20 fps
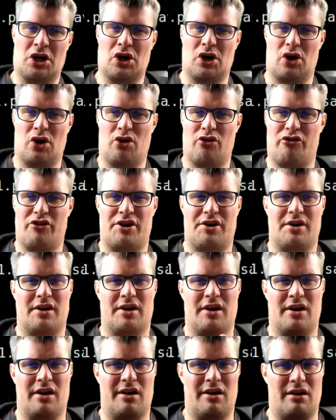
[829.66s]
over
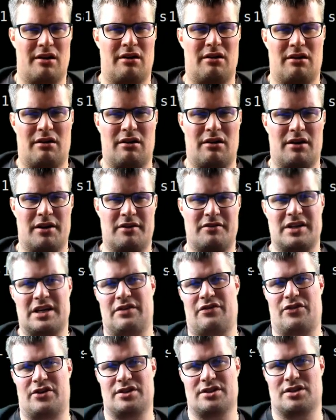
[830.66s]
a lot of
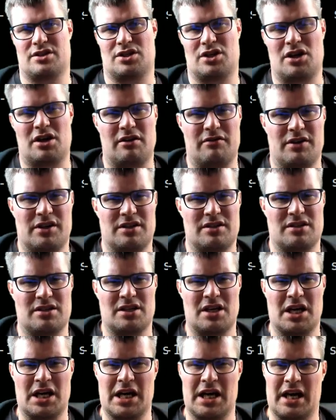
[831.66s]
different servers
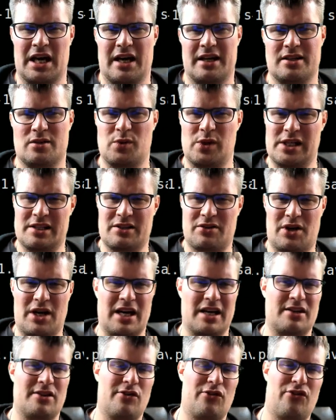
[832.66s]
and it will
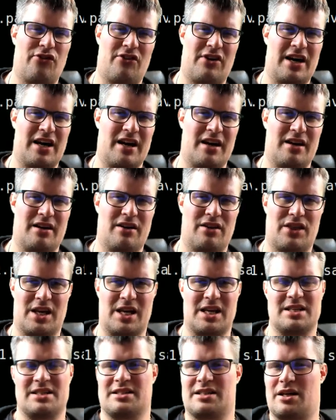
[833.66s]
try to find
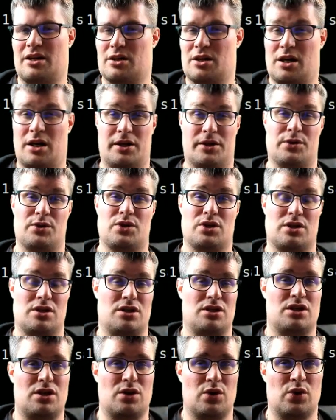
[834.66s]
things that are close to
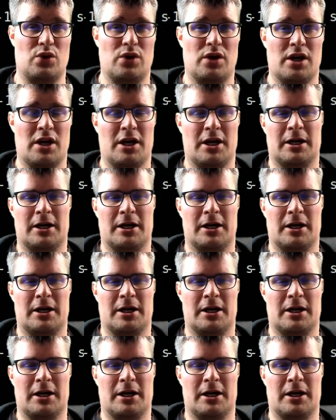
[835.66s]
you.